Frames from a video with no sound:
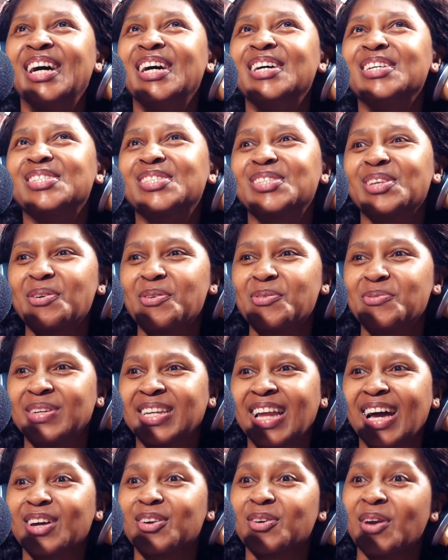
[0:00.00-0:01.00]
So when
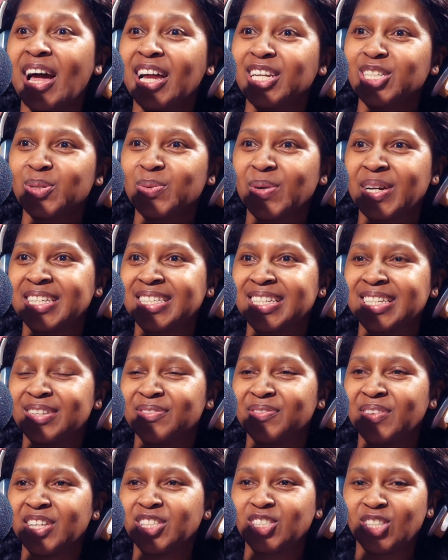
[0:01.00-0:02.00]
I graduated
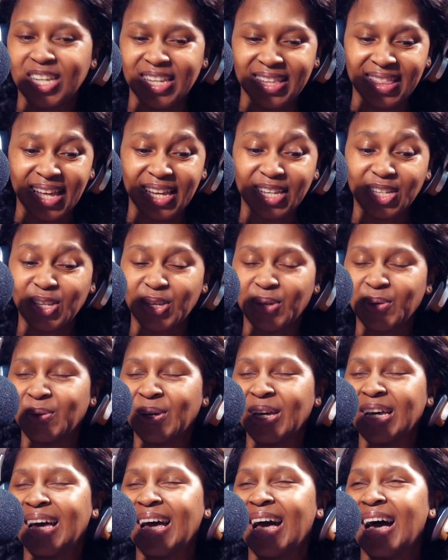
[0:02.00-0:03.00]
eventually, thank you,
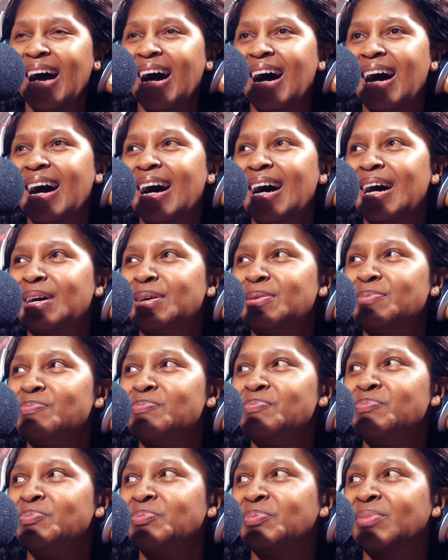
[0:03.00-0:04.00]

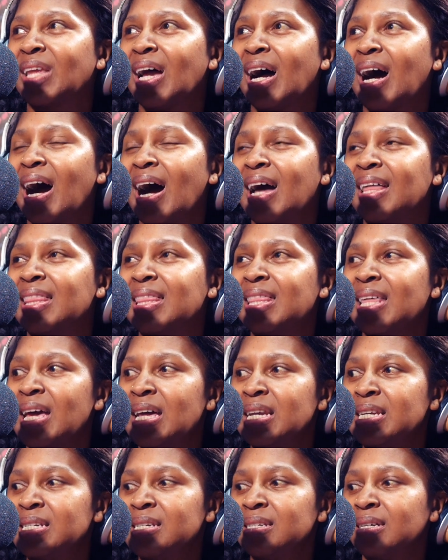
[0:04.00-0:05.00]
I
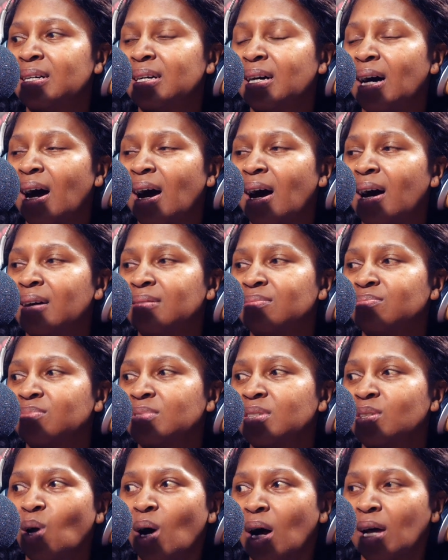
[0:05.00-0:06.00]
then,
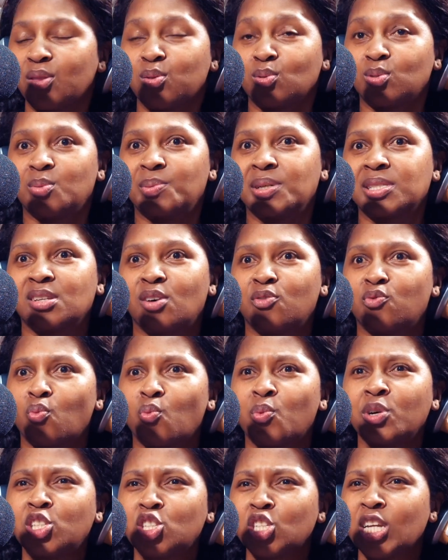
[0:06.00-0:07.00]
I thought to myself,
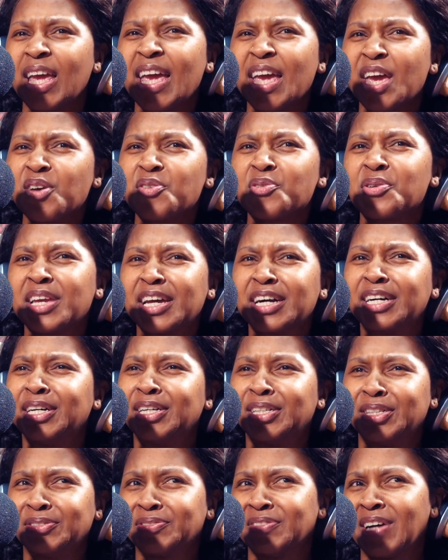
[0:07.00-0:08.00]
which
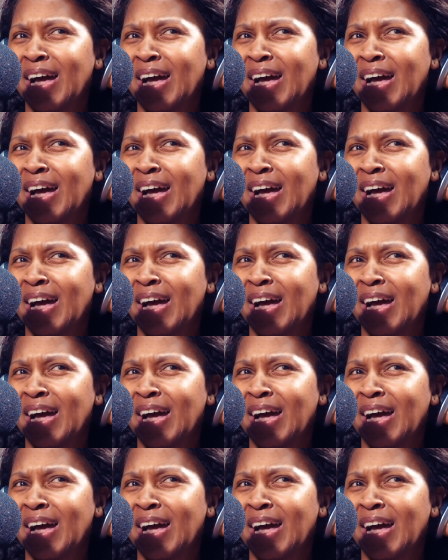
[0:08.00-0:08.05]
area of